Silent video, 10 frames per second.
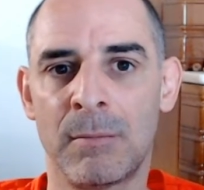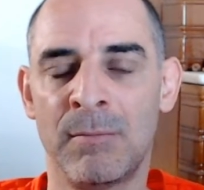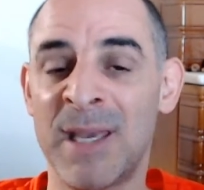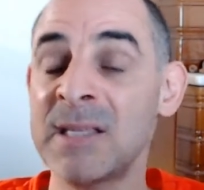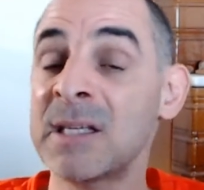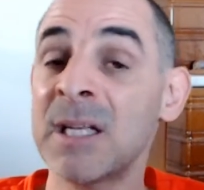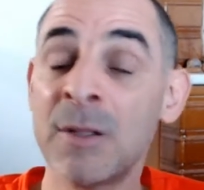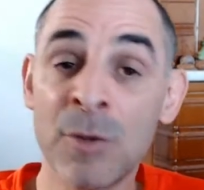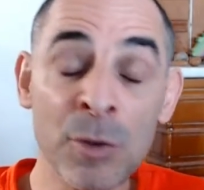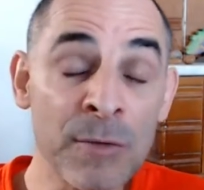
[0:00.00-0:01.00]
Basically,
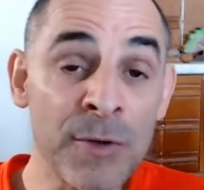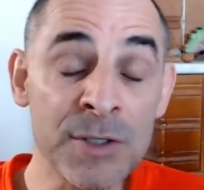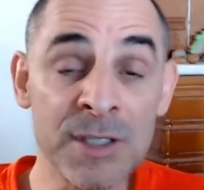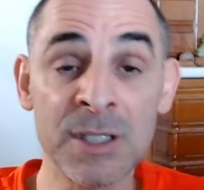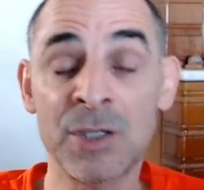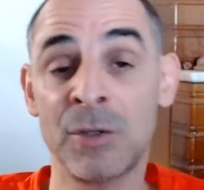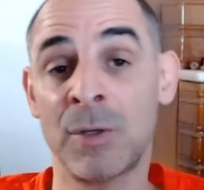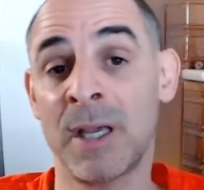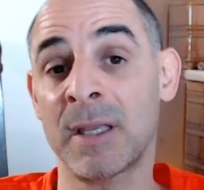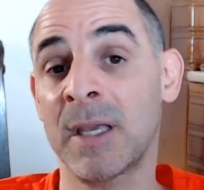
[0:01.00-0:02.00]
the universe is teaching you
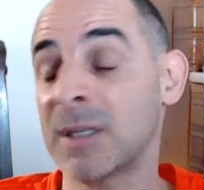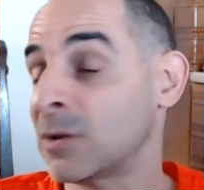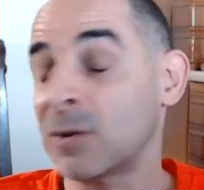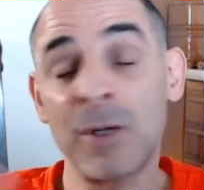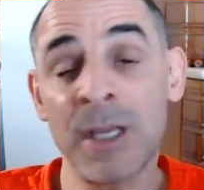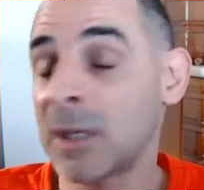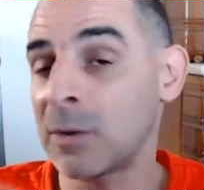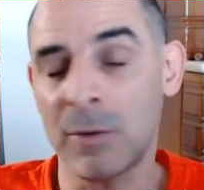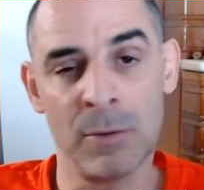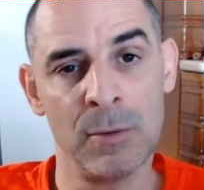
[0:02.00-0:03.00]
like, it's not going to kill
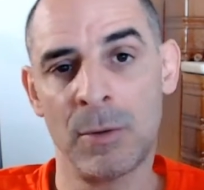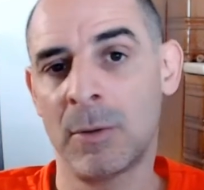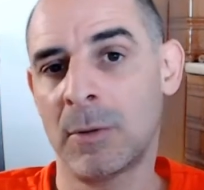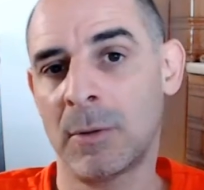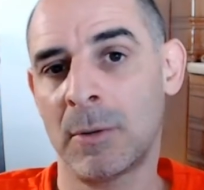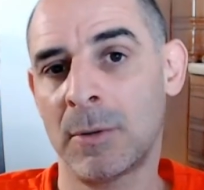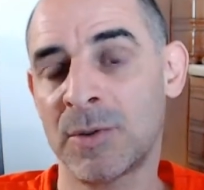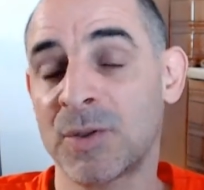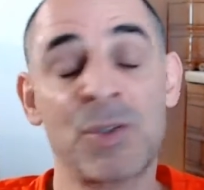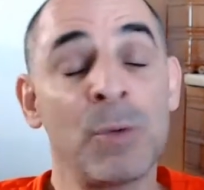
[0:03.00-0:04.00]
you.
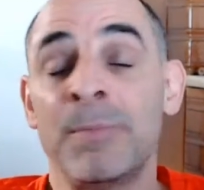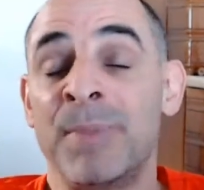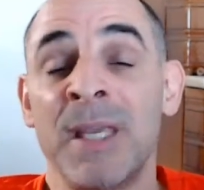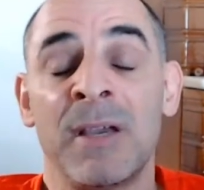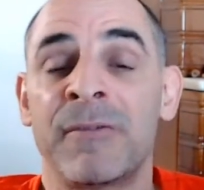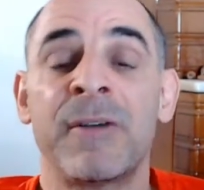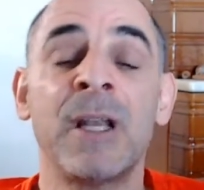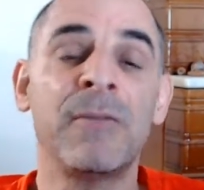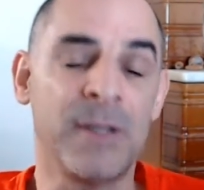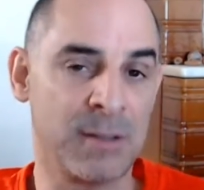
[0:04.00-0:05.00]
So stop being afraid
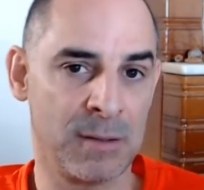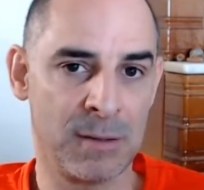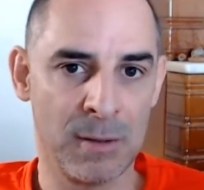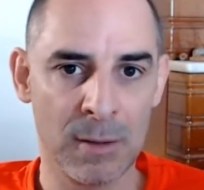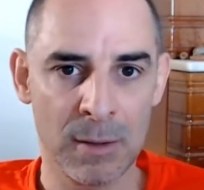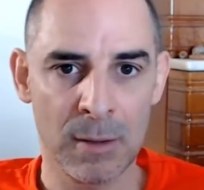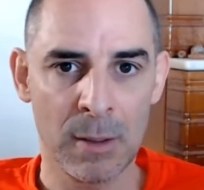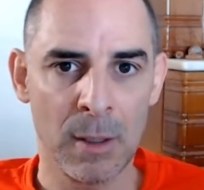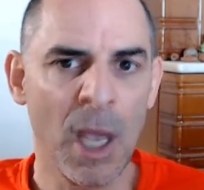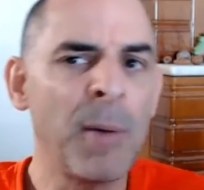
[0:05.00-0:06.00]
of it.
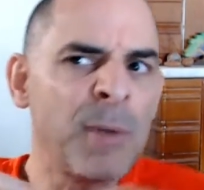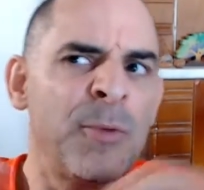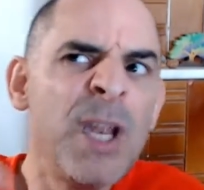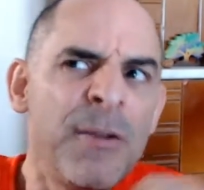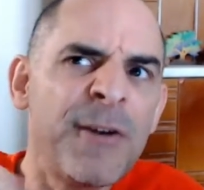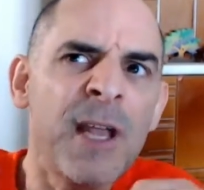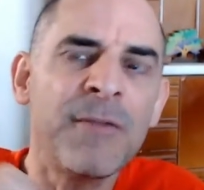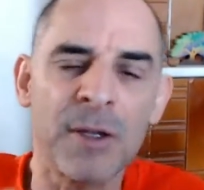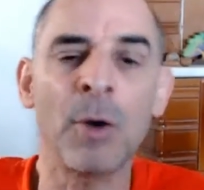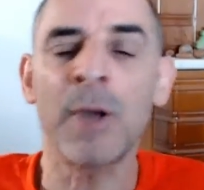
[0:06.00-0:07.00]
But I'm really afraid of
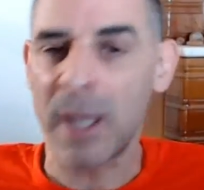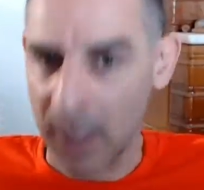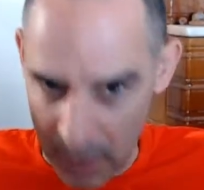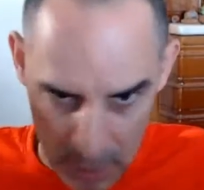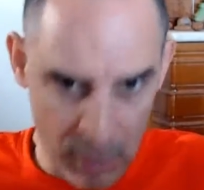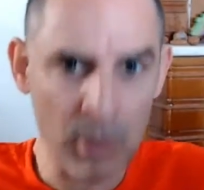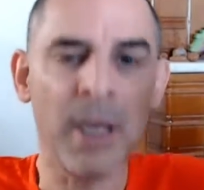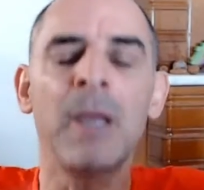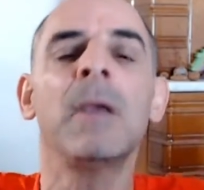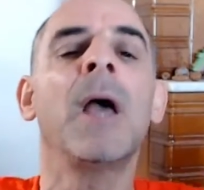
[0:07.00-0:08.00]
it.
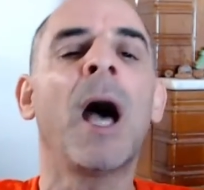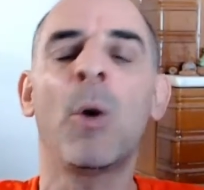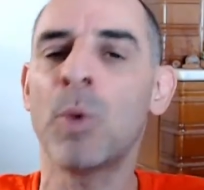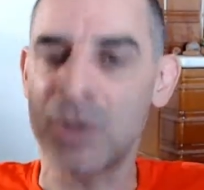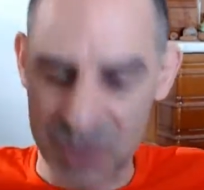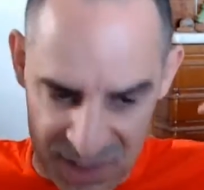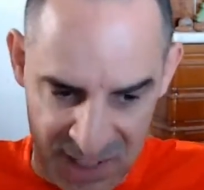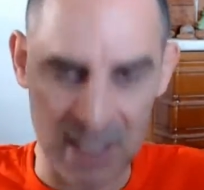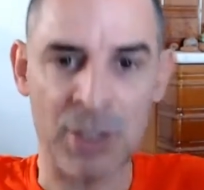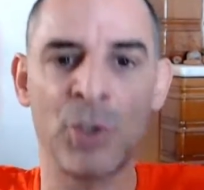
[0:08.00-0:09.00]
Okay, I will
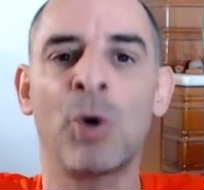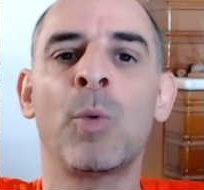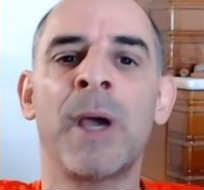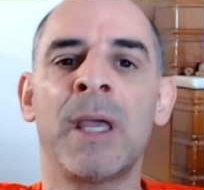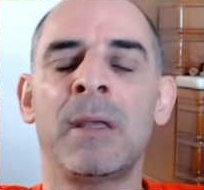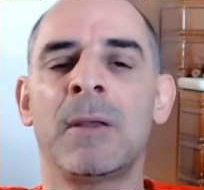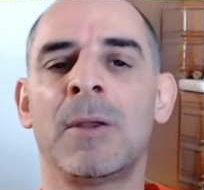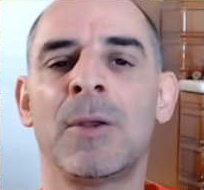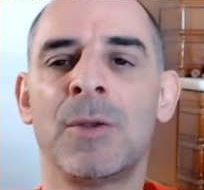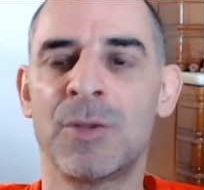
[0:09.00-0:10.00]
send it your way
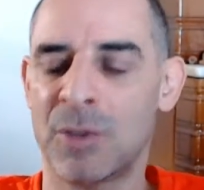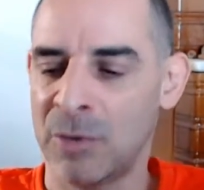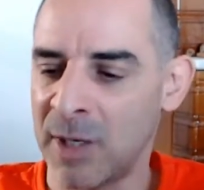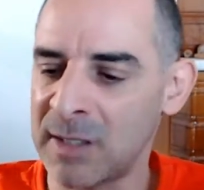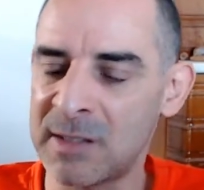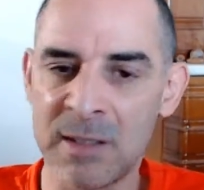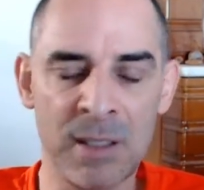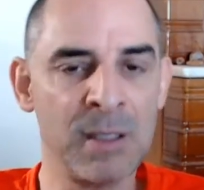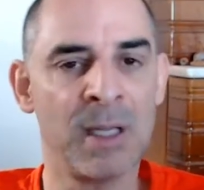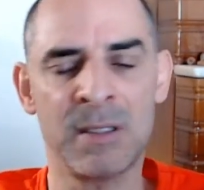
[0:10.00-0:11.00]
so you can
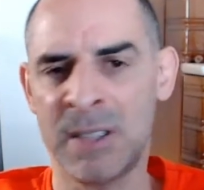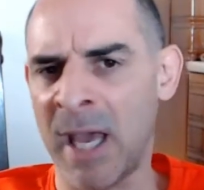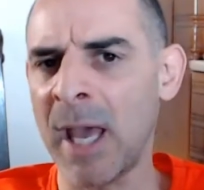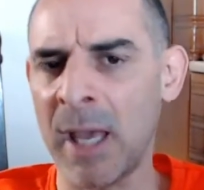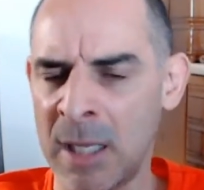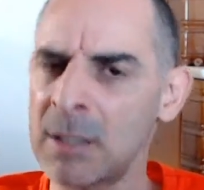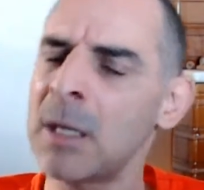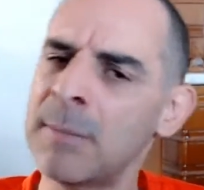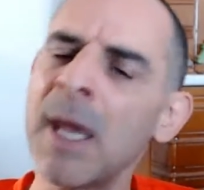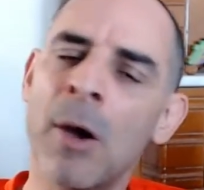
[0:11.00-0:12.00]
see that, yeah,
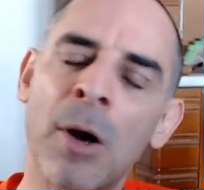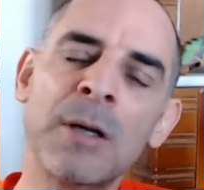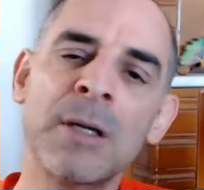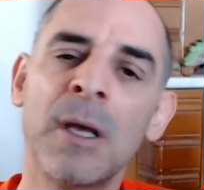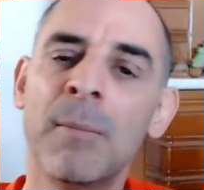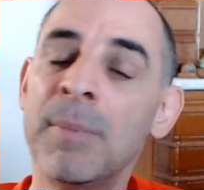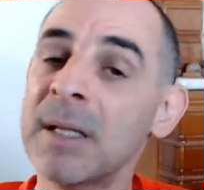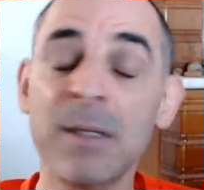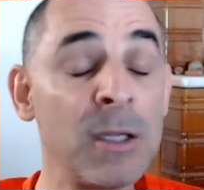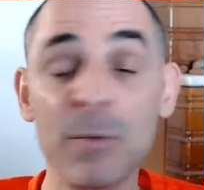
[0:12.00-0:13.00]
it may hurt,
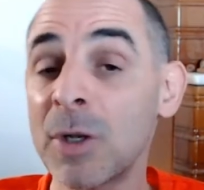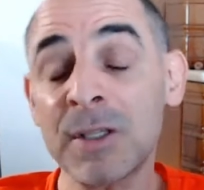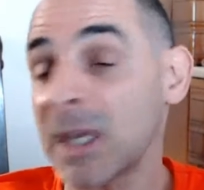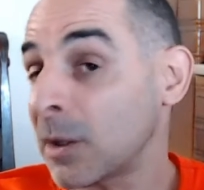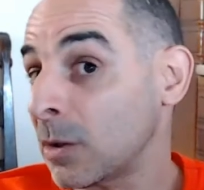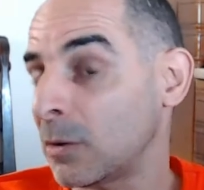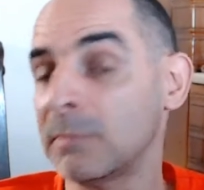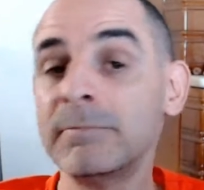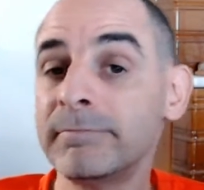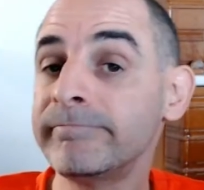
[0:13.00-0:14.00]
but it will not kill
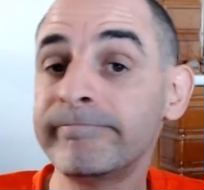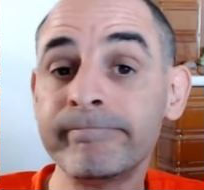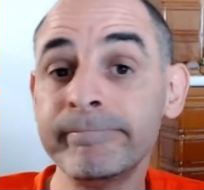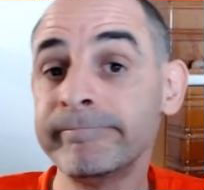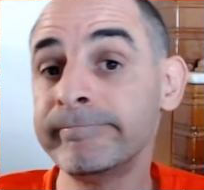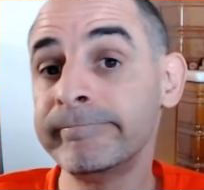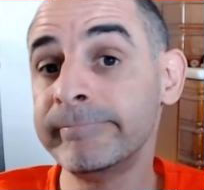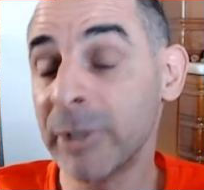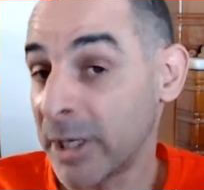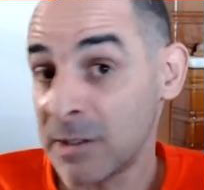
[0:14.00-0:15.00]
you.
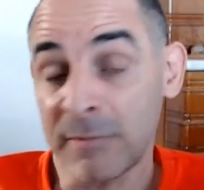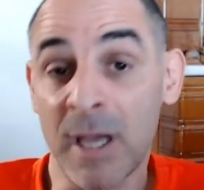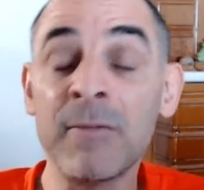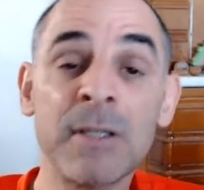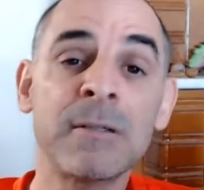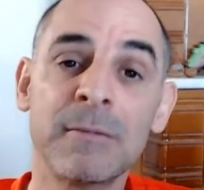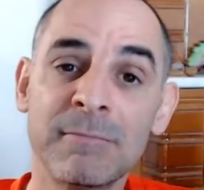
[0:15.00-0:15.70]
You can survive it.